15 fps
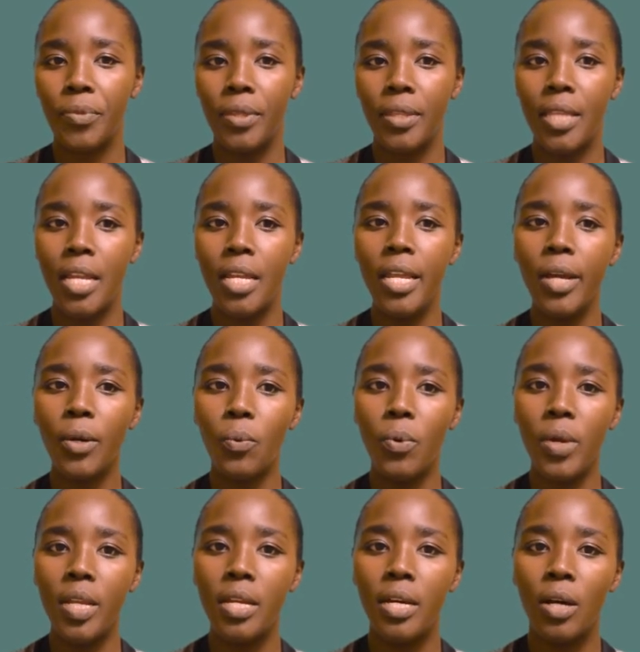the
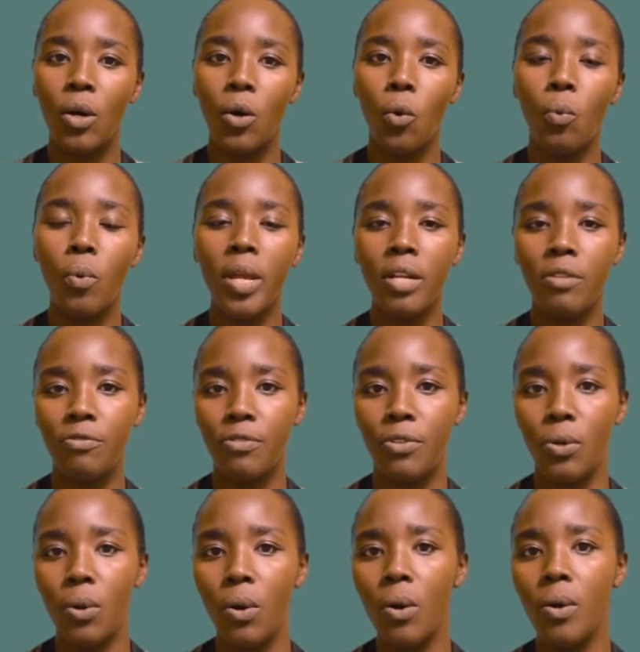liquid will
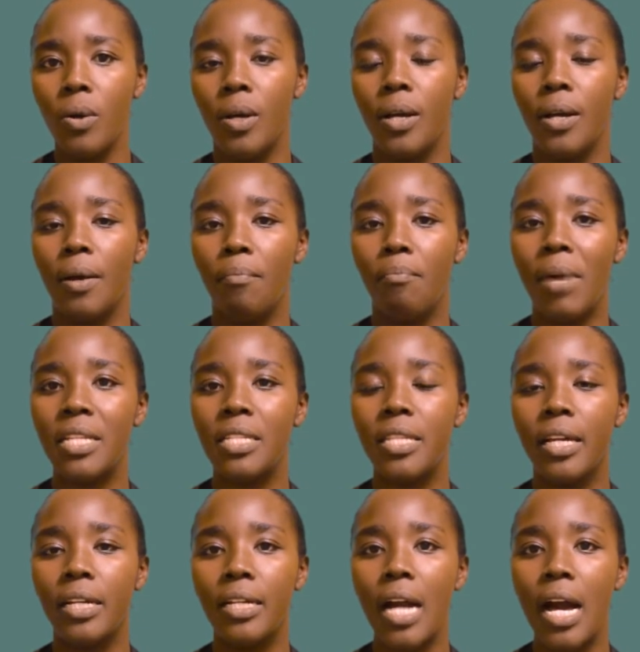flow, but
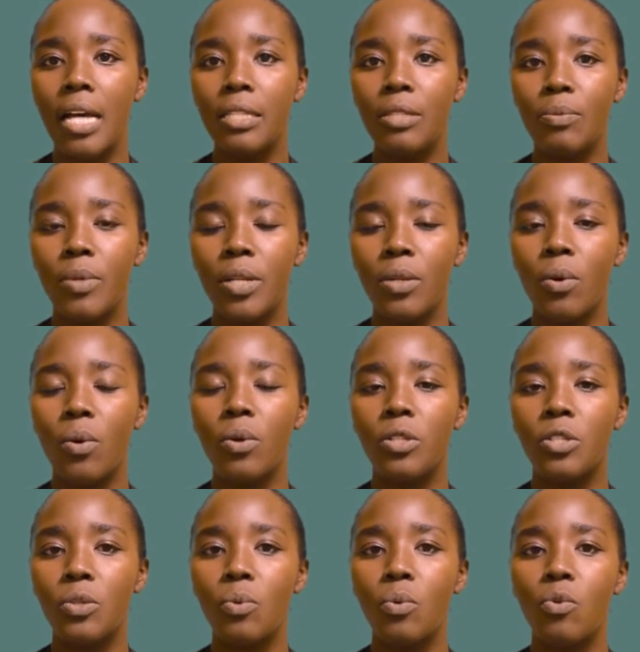the gas will
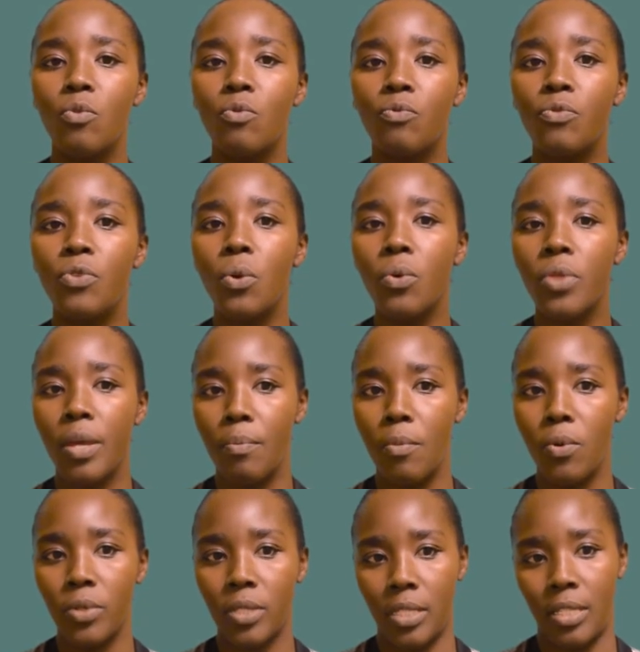also flow the
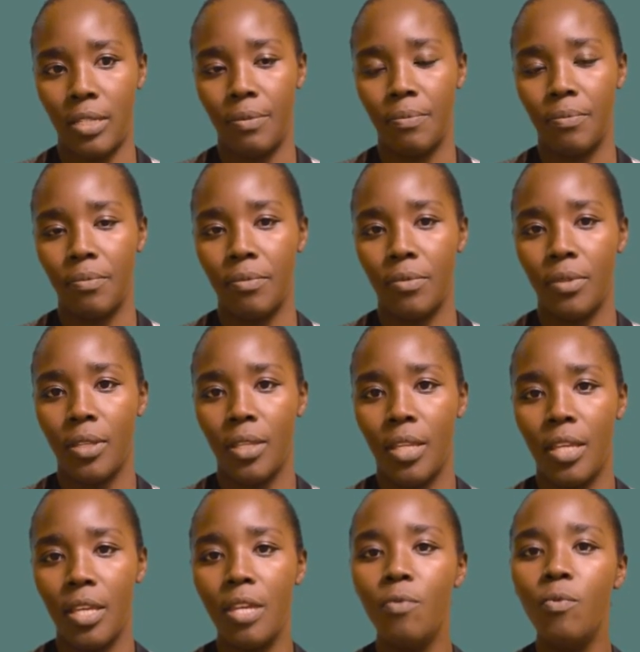most.
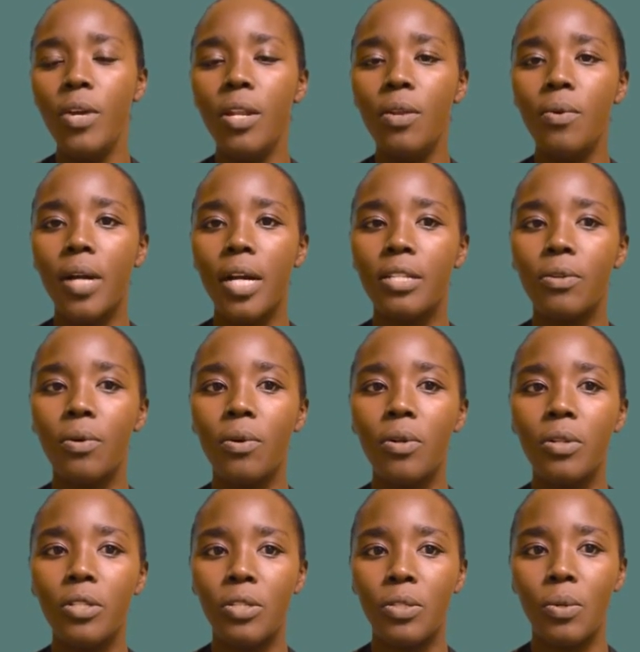If we look at
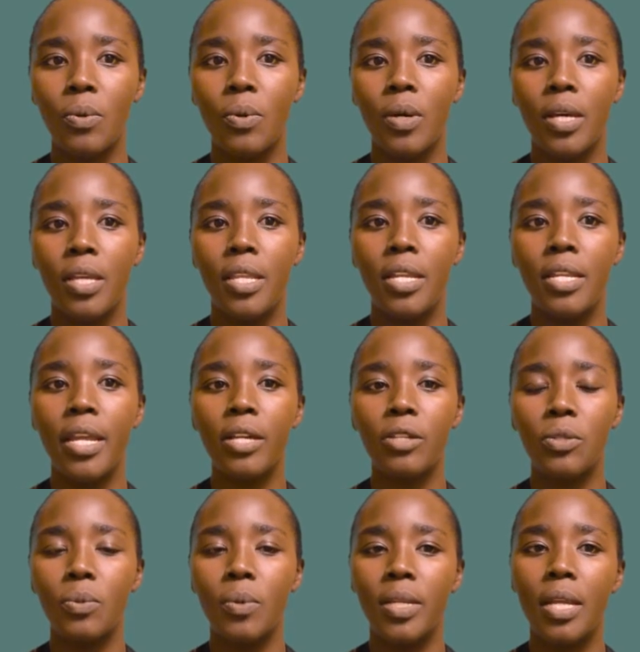also the
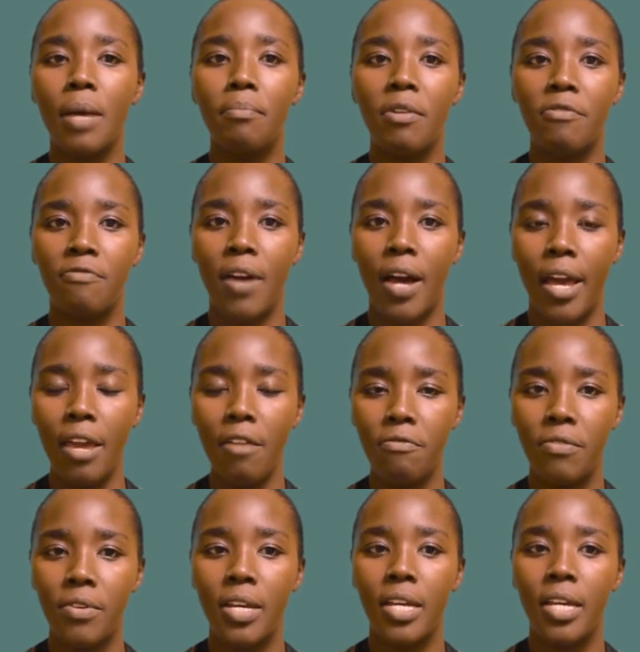next one, number
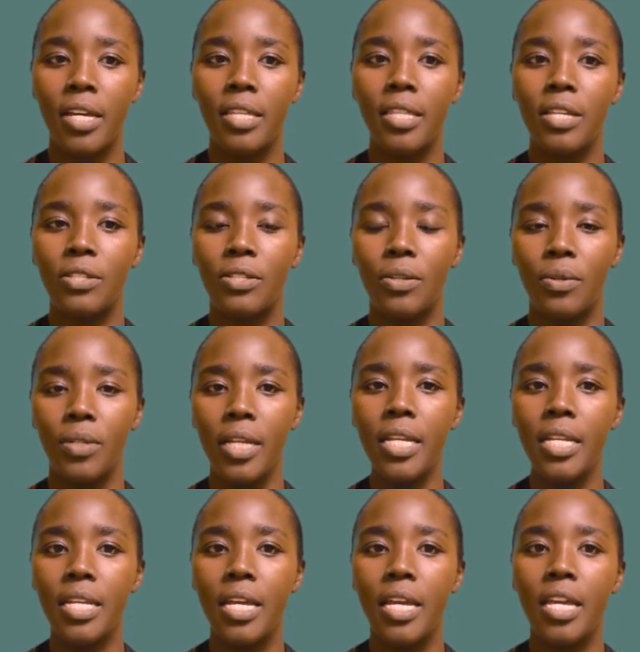5, the
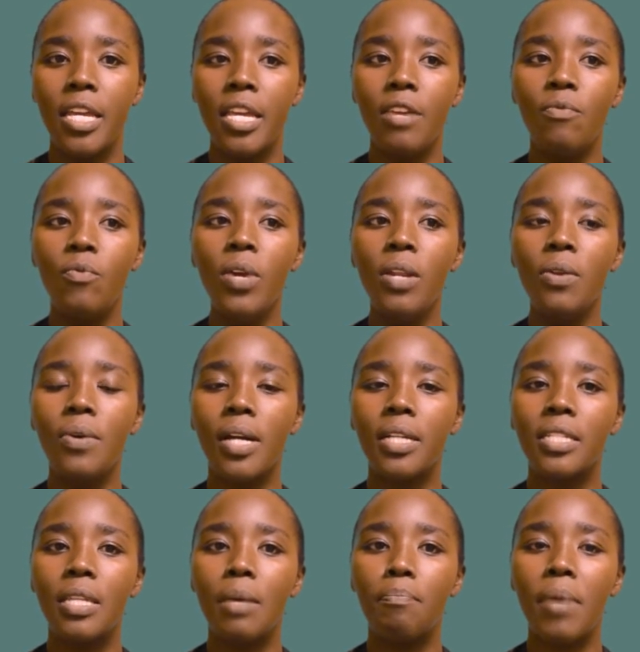solid, if we look
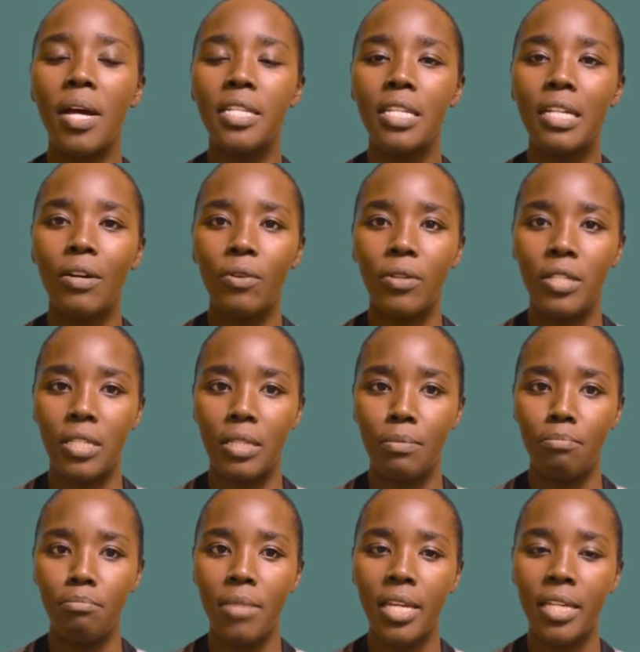at the particles
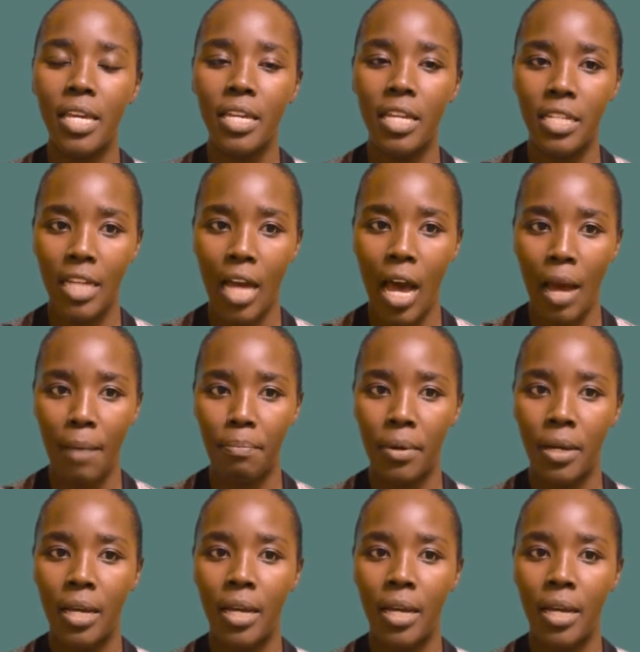making it up,